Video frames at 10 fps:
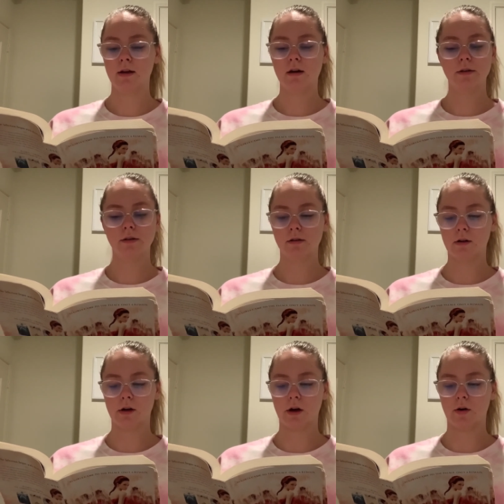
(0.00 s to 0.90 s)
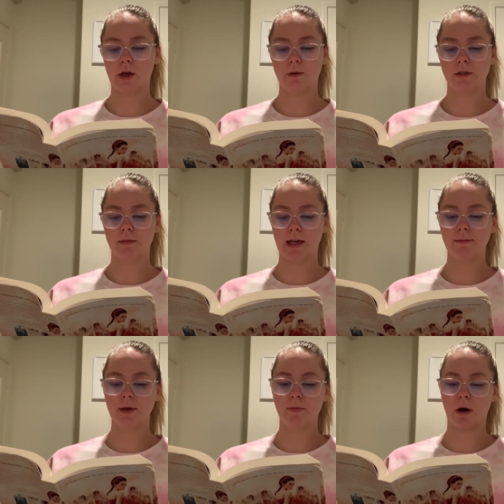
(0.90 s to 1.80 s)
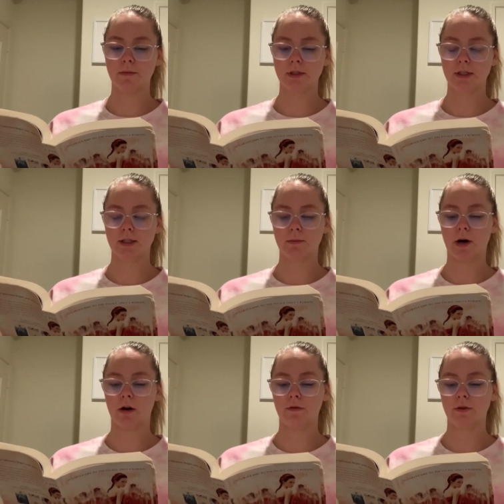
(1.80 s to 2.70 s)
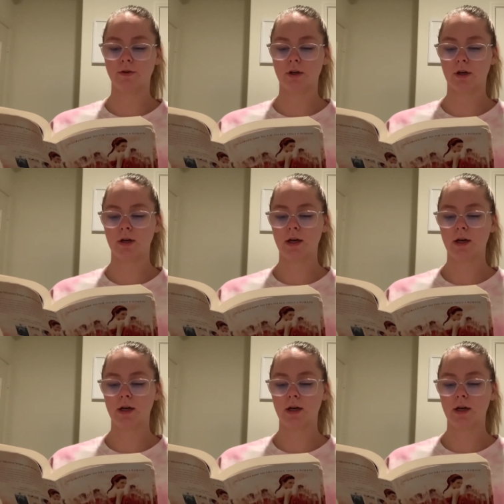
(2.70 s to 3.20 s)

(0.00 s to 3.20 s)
Not too long ago, he was making me promises about our future.